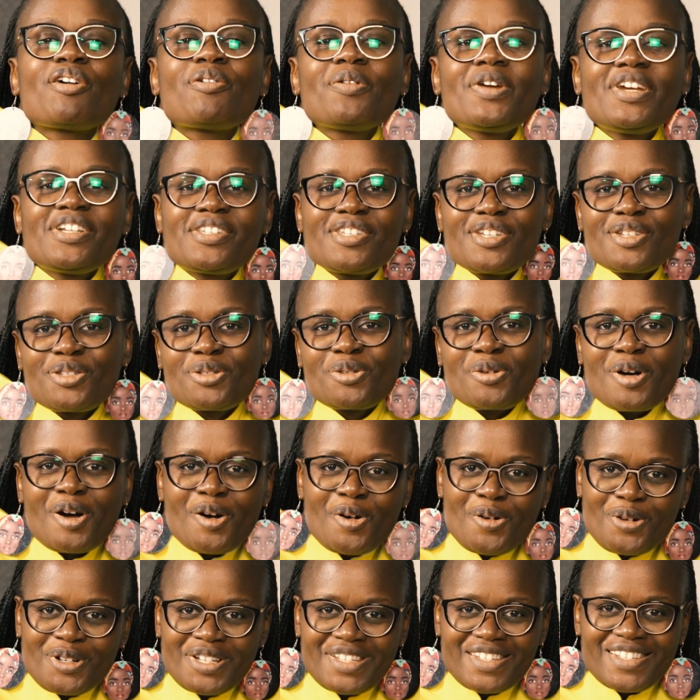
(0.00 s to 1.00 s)
Greetings to our
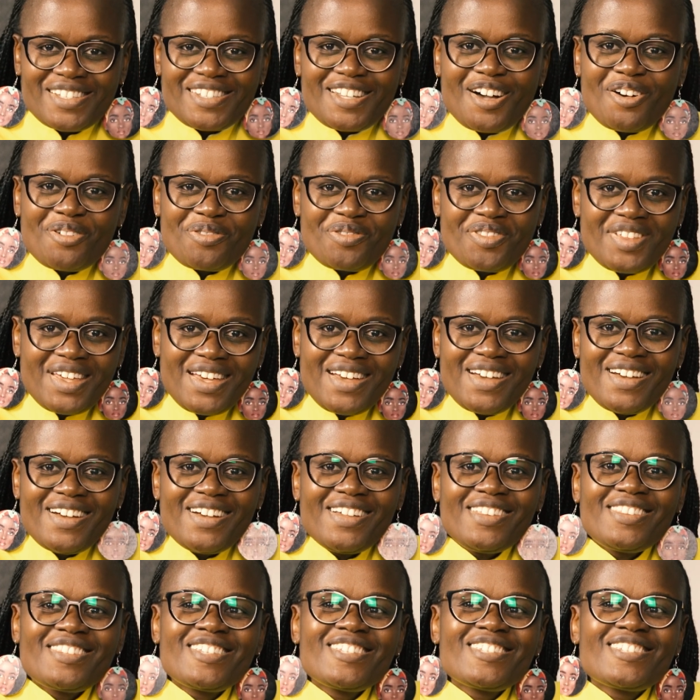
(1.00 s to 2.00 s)
audience out
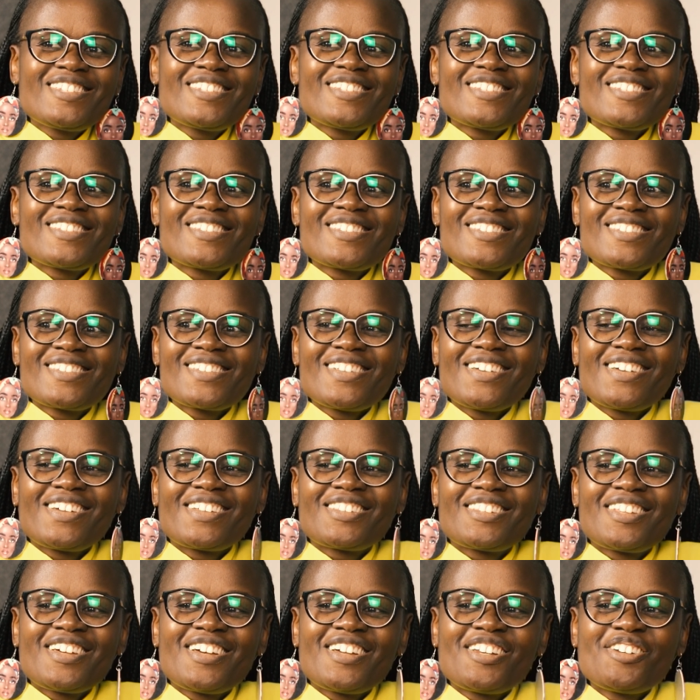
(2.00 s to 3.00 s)
there. This is
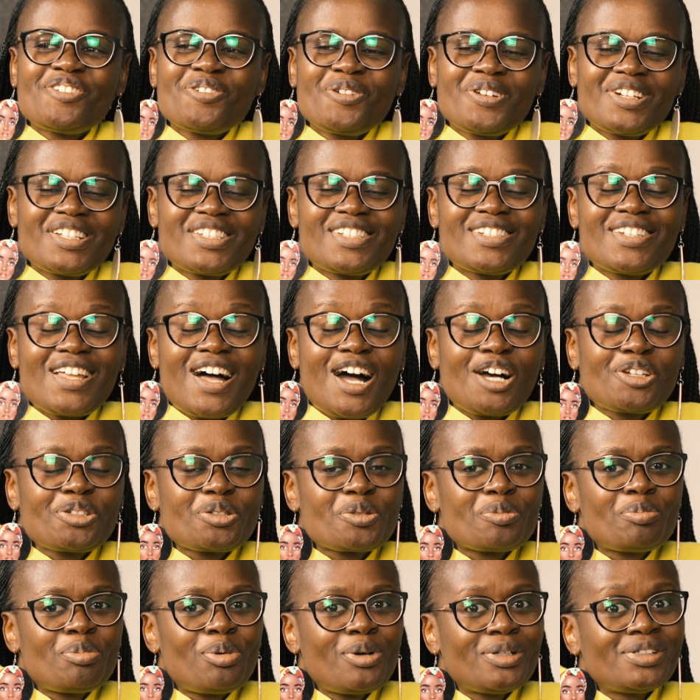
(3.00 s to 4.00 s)
the Knowledge in
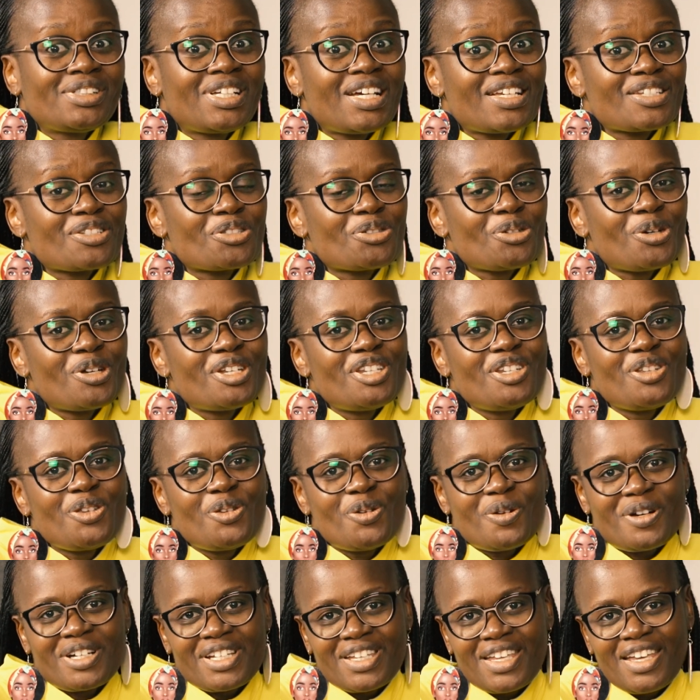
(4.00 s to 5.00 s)
Action podcast, joining
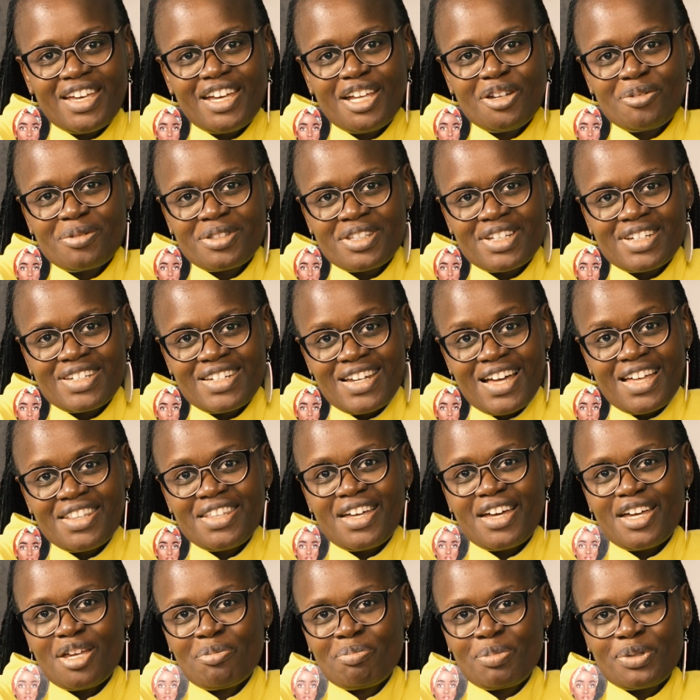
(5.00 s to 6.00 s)
you again with
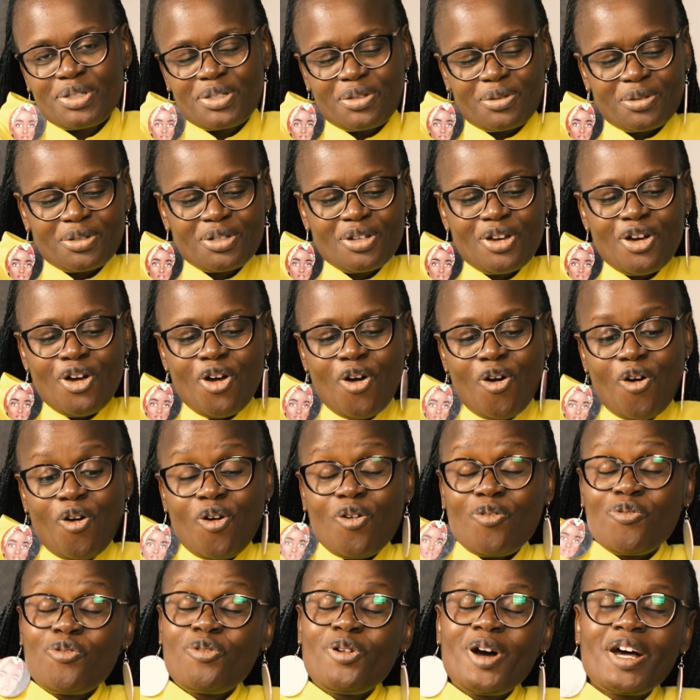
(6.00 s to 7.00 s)
another episode
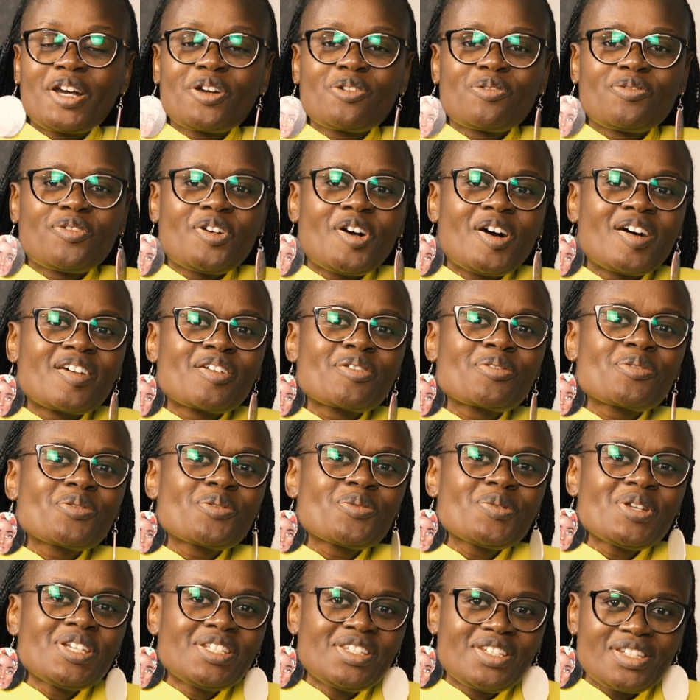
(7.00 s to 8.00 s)
of one of our
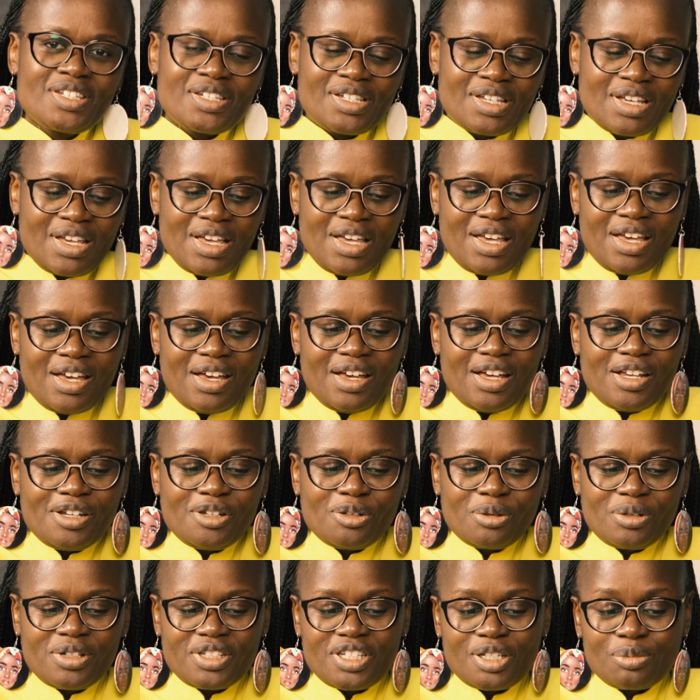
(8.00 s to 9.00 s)
rich and
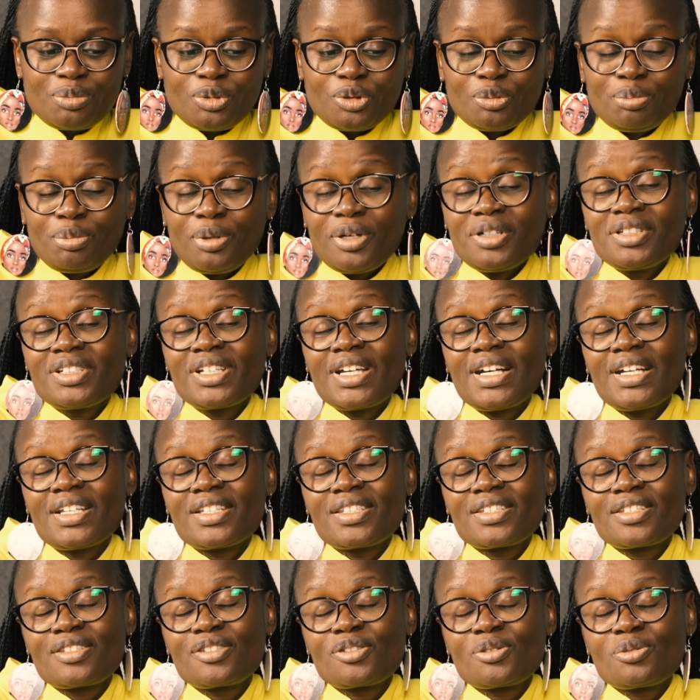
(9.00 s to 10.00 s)
knowledgeable
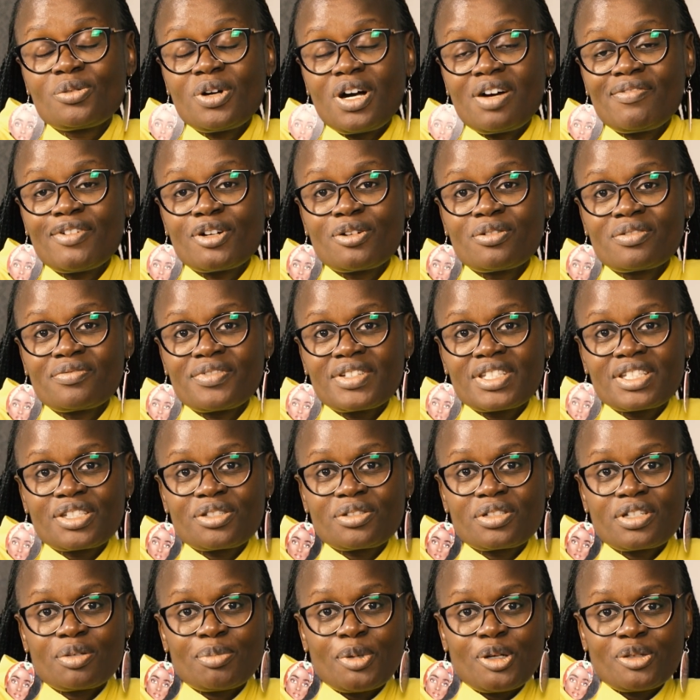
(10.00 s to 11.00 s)
podcasts to have a
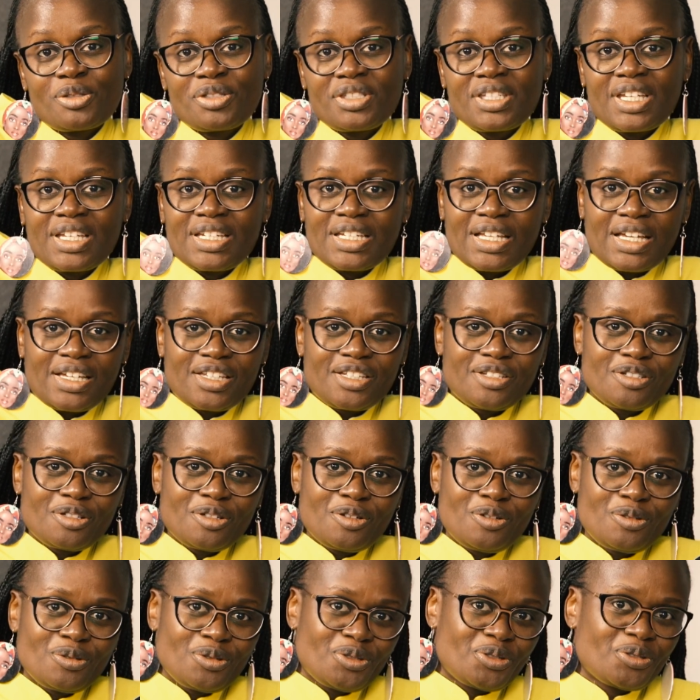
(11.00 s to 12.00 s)
conversation about gender
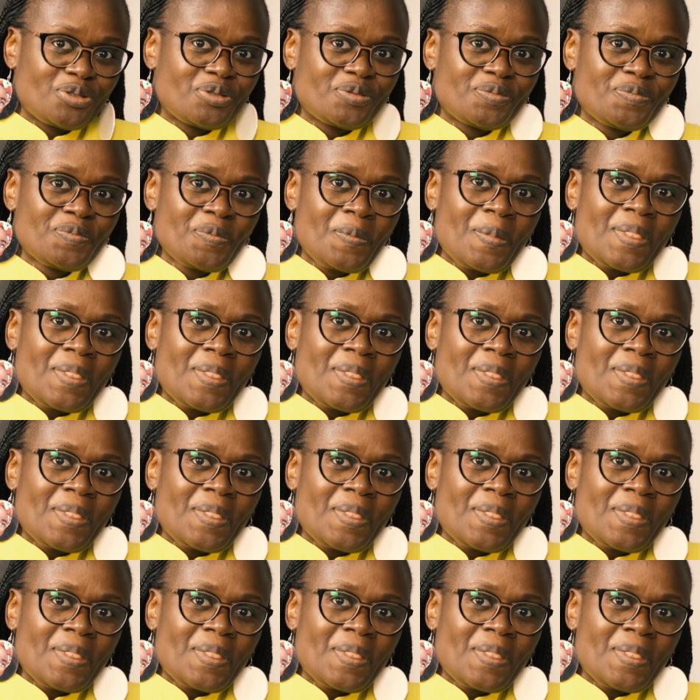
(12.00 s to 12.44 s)
inclusion.